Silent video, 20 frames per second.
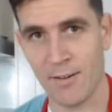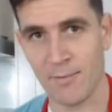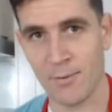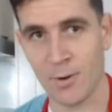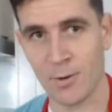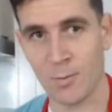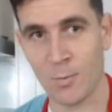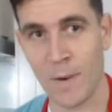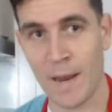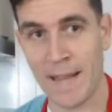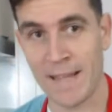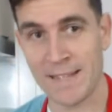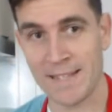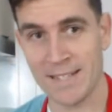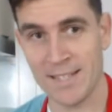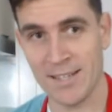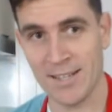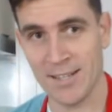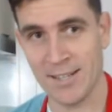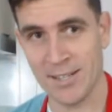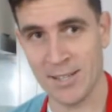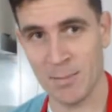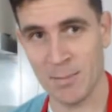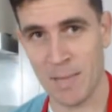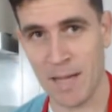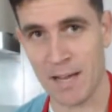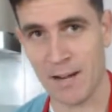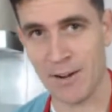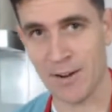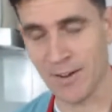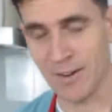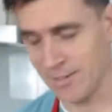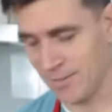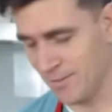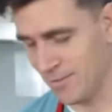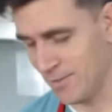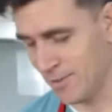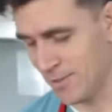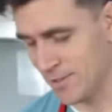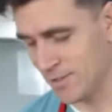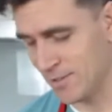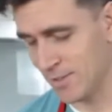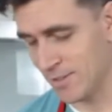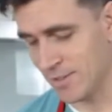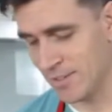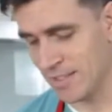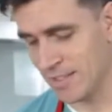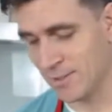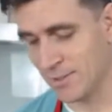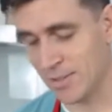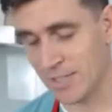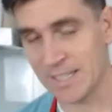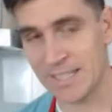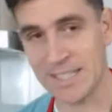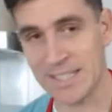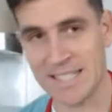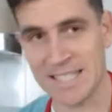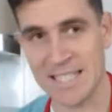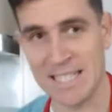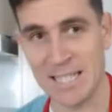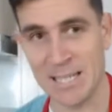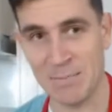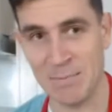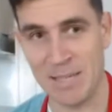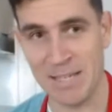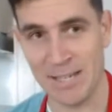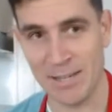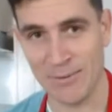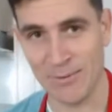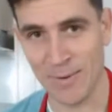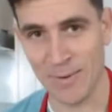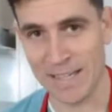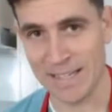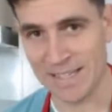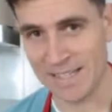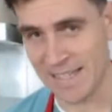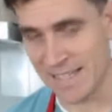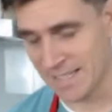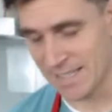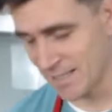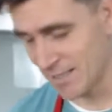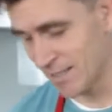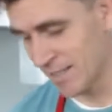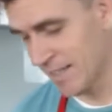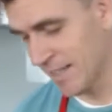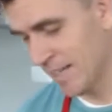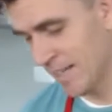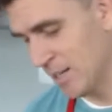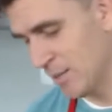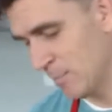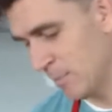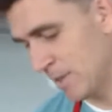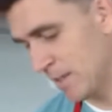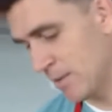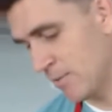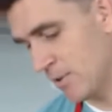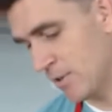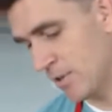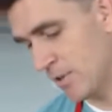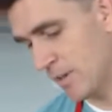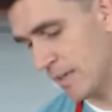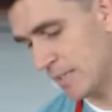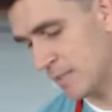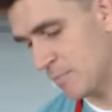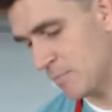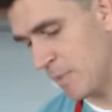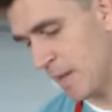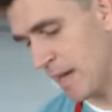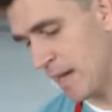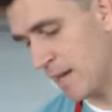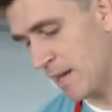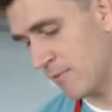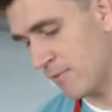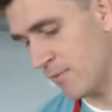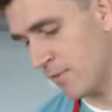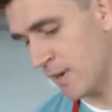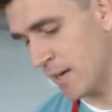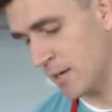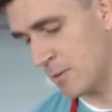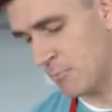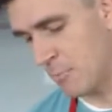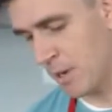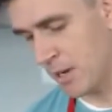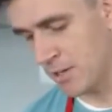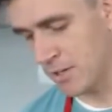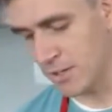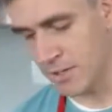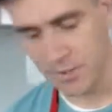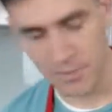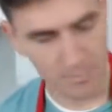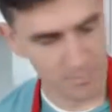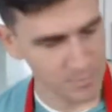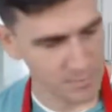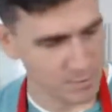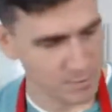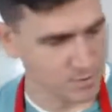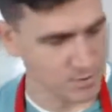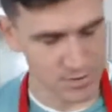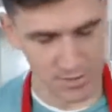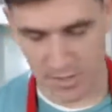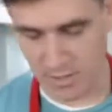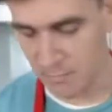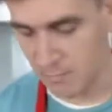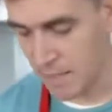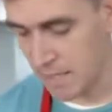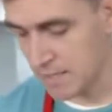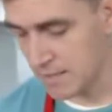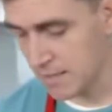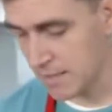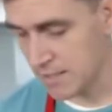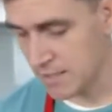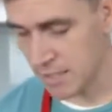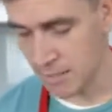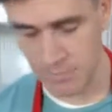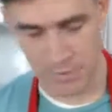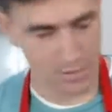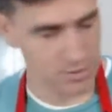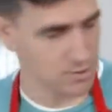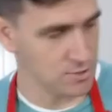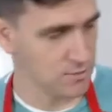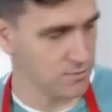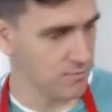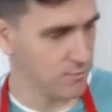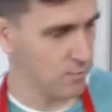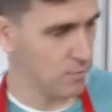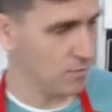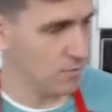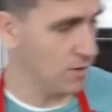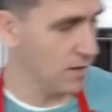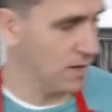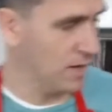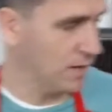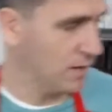I've got wens here in the background for those of you, and you'll get a sneak peek of wens later. But there we go. That's pan-fried paneer, which is an amazing substitute for